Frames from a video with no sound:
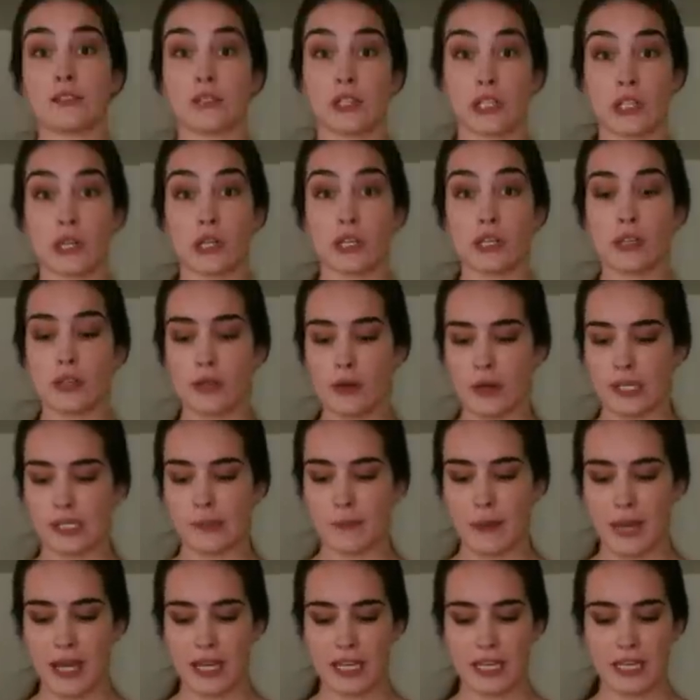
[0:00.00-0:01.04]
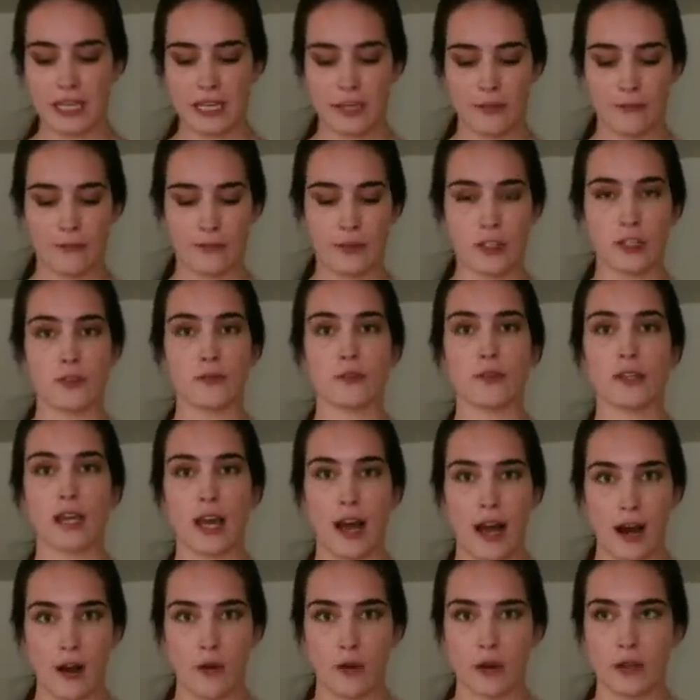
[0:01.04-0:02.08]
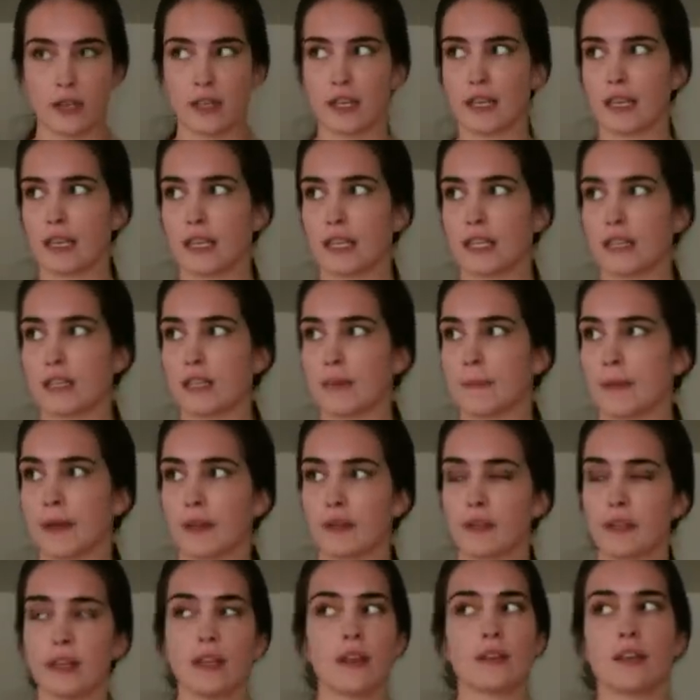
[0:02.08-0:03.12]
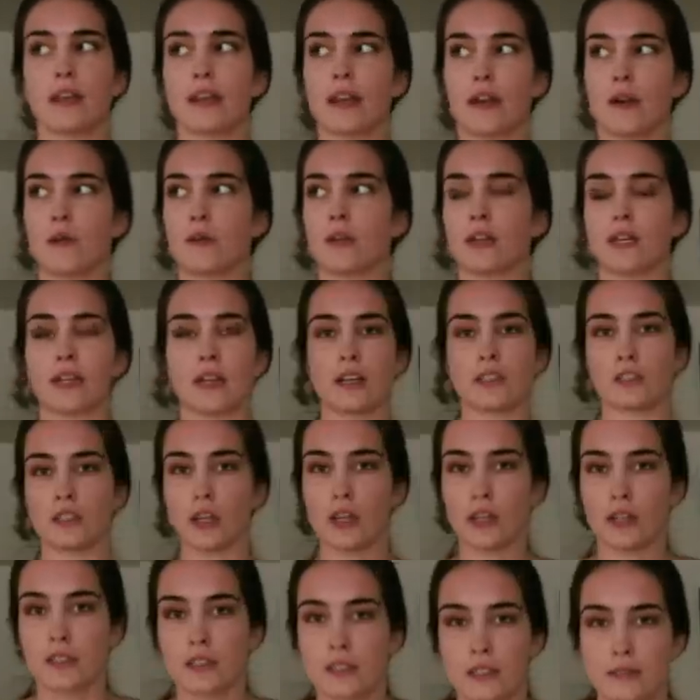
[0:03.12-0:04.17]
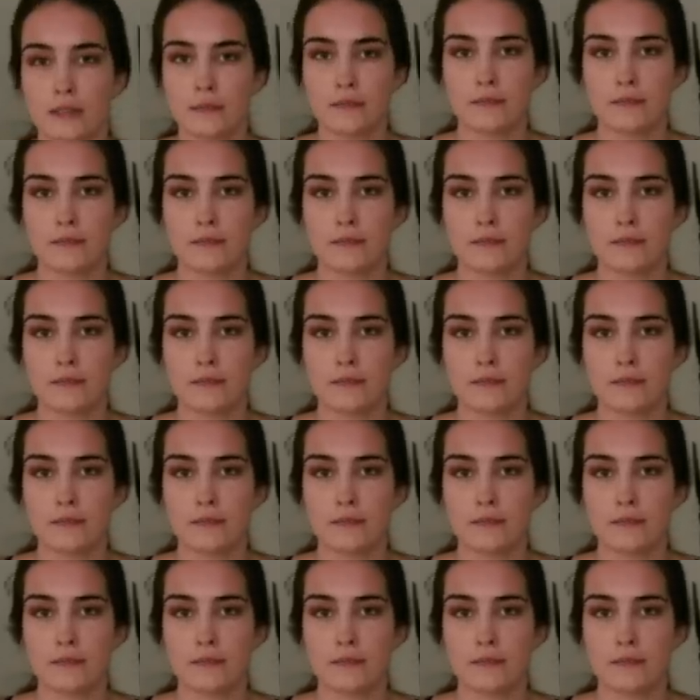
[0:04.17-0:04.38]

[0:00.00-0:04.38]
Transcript: so the cookie dough has been in the fridge for an hour and apparently in that hour it got dark.